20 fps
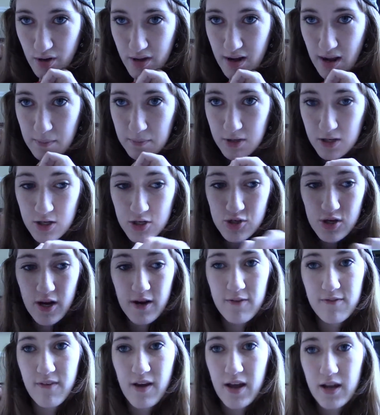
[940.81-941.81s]
And I'm going to try
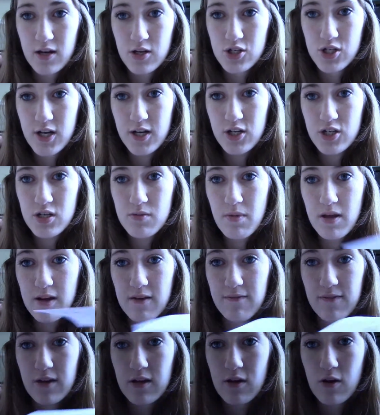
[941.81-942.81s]
to find, she actually made
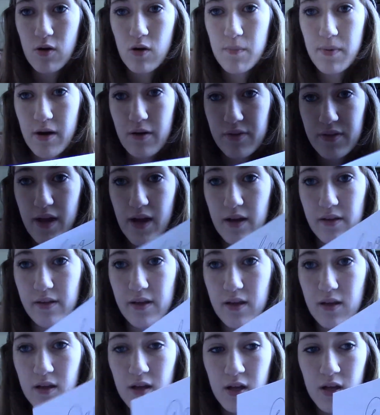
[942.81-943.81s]
a video about that,
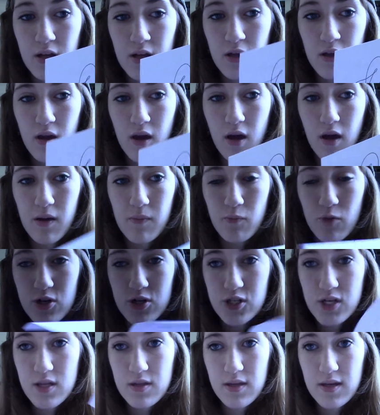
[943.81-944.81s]
like
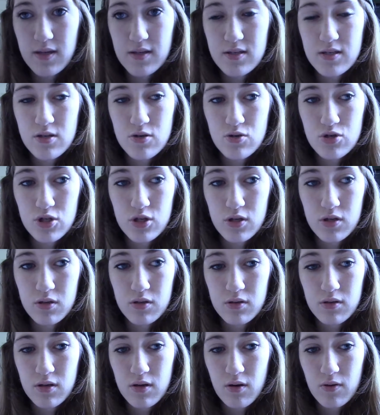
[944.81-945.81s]
what she thinks you
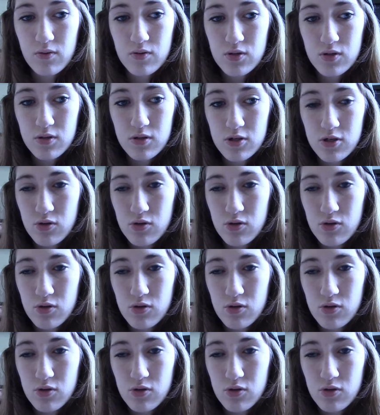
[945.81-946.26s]
should, you know,